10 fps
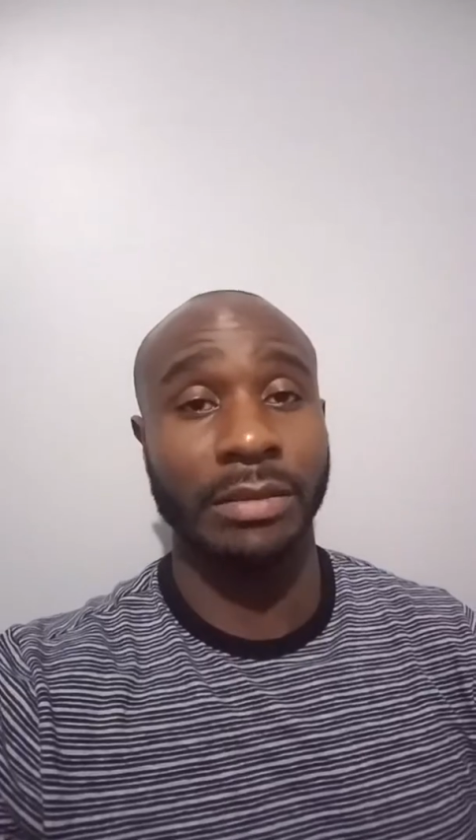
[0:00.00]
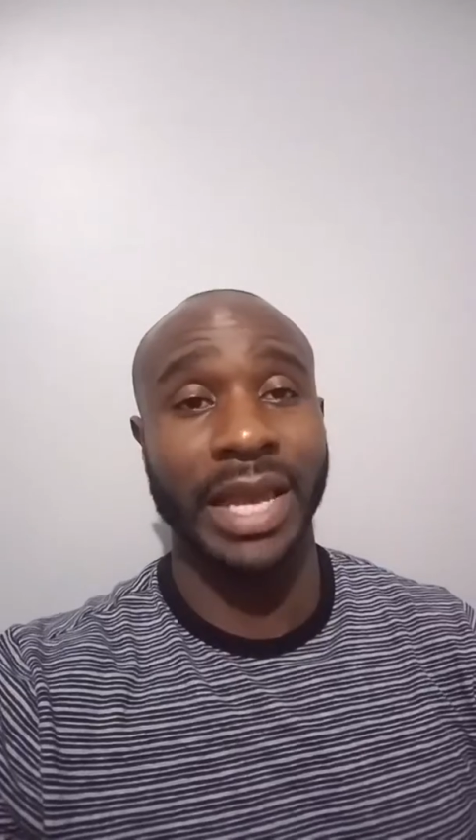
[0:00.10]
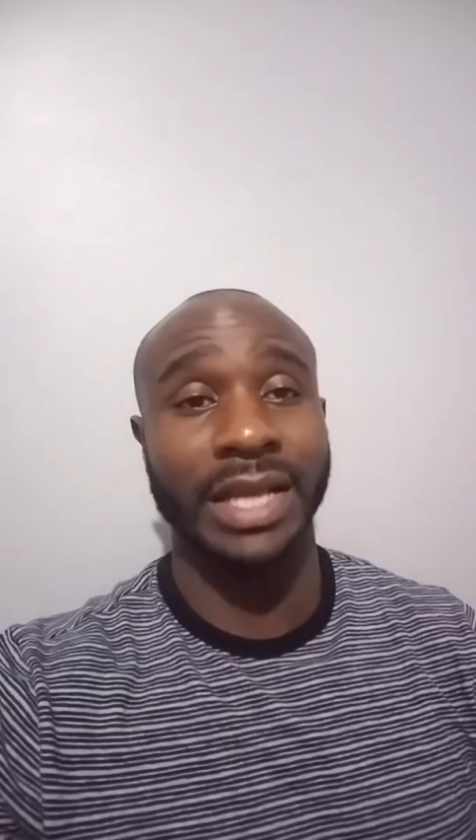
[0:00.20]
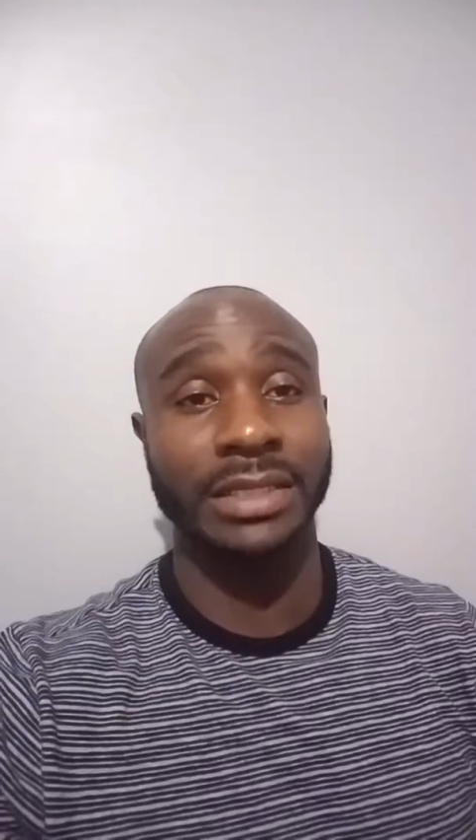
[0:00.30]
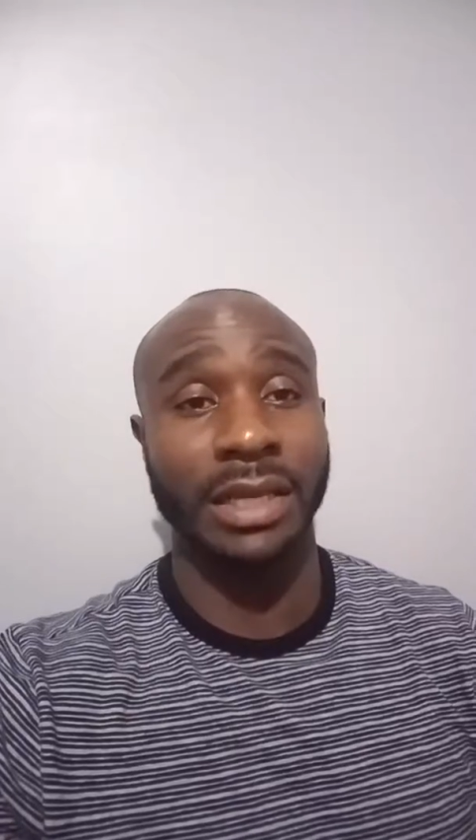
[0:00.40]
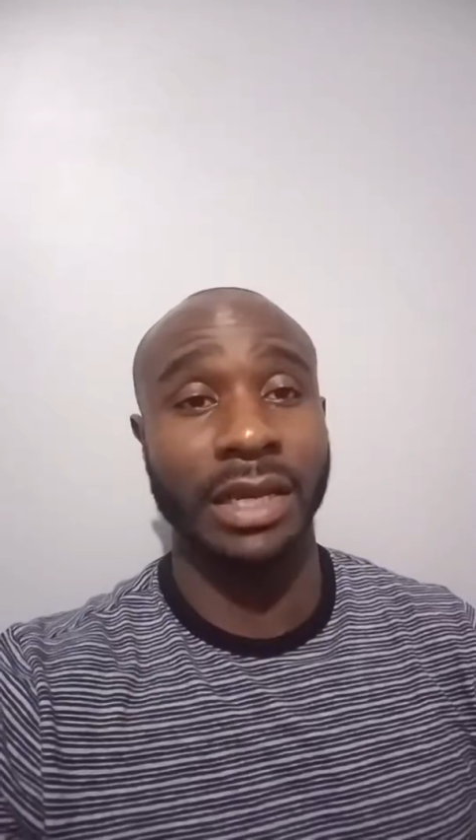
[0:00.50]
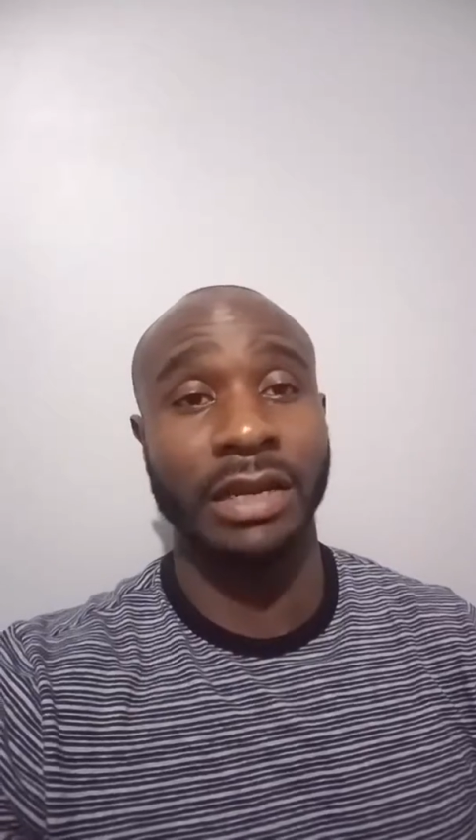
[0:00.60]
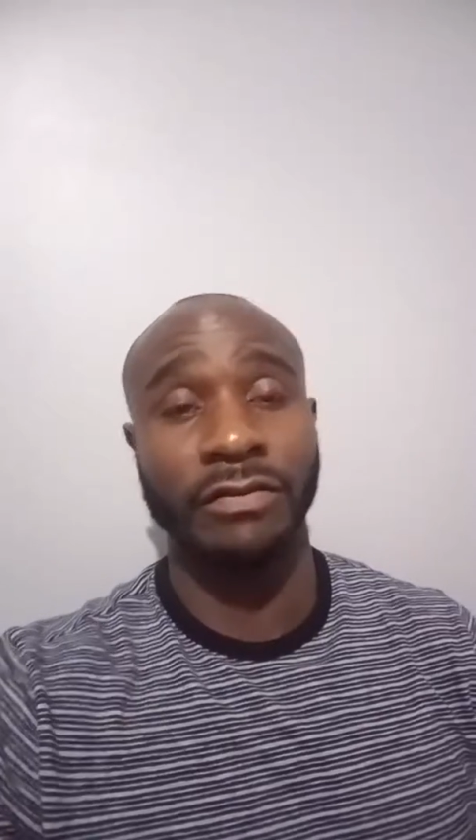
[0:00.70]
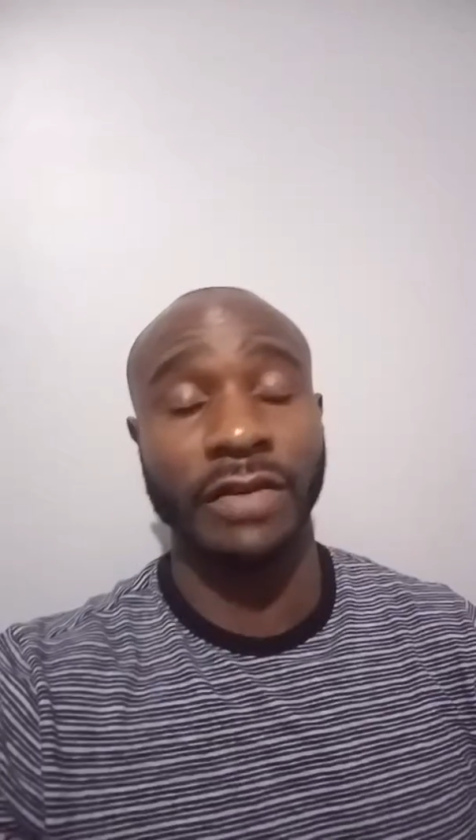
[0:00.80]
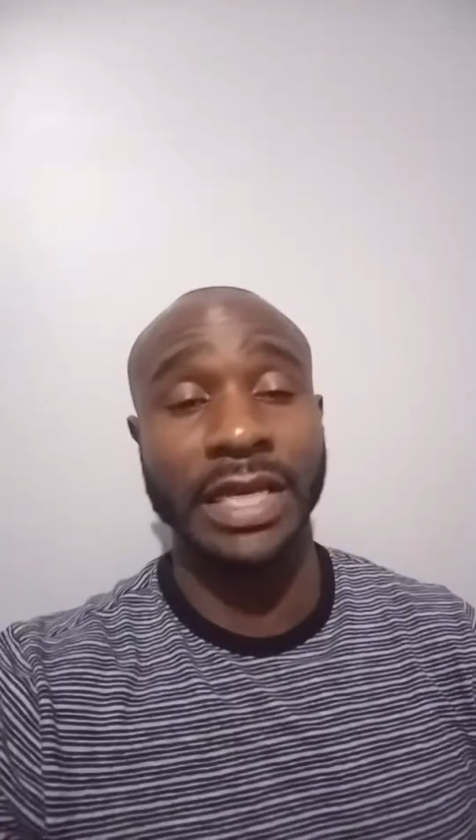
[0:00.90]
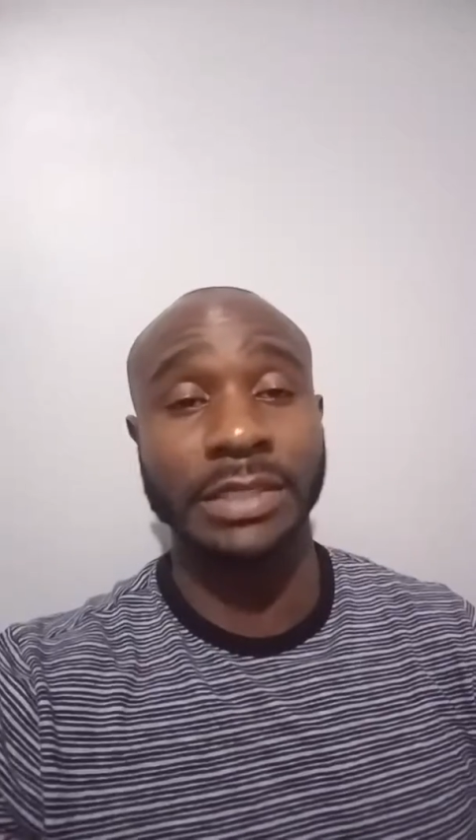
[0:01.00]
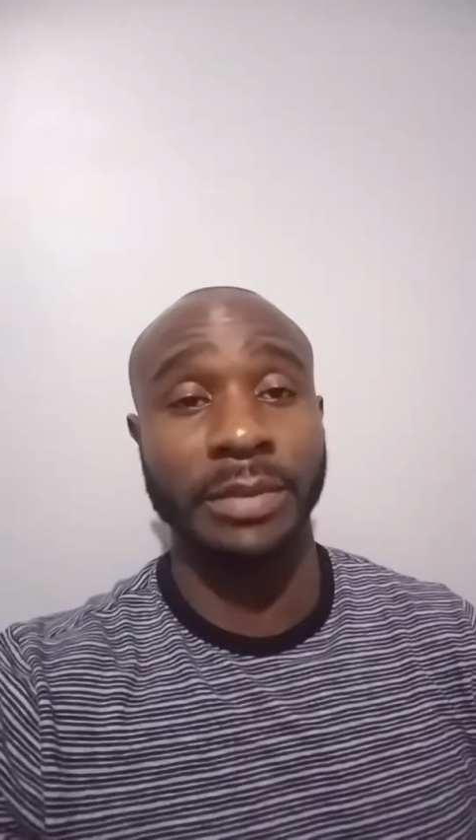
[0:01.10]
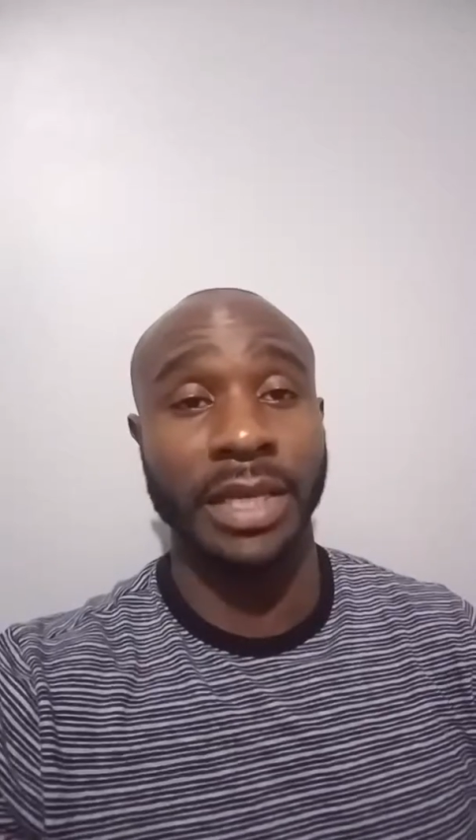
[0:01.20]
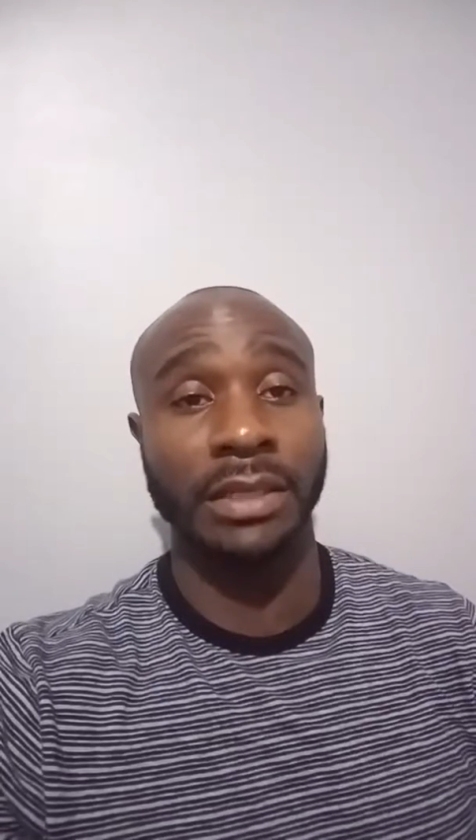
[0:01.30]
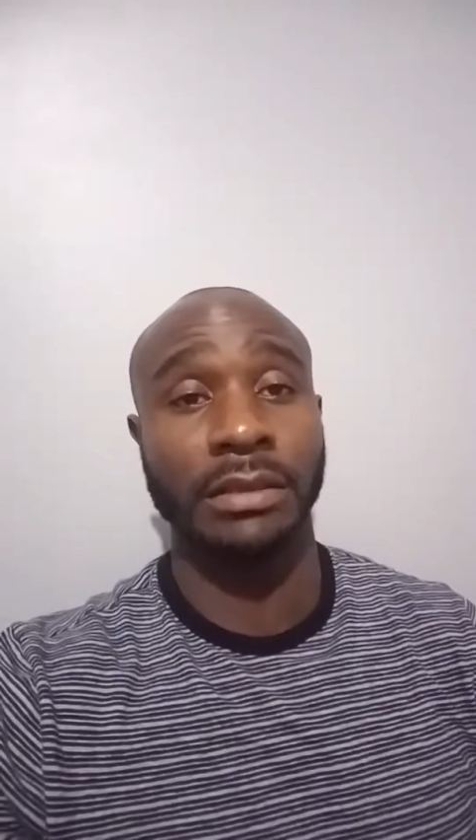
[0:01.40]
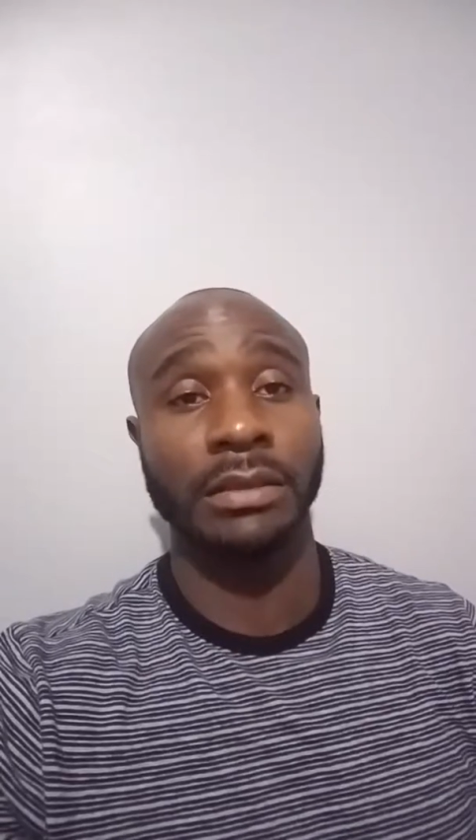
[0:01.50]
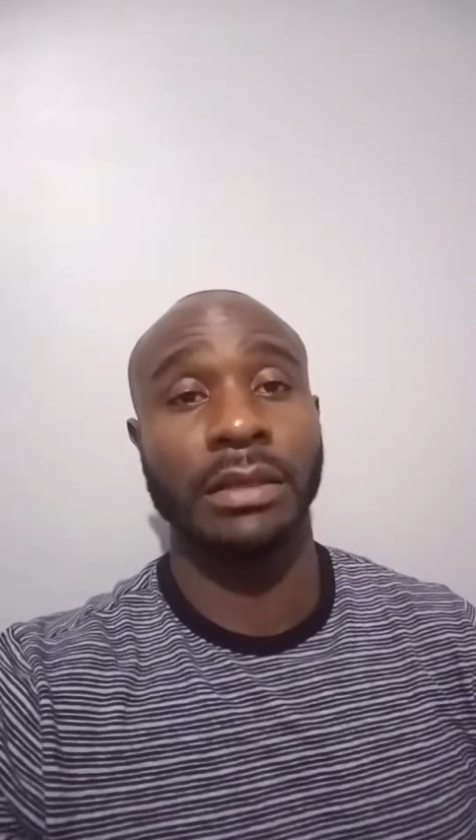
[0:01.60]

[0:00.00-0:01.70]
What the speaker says: as a good investment.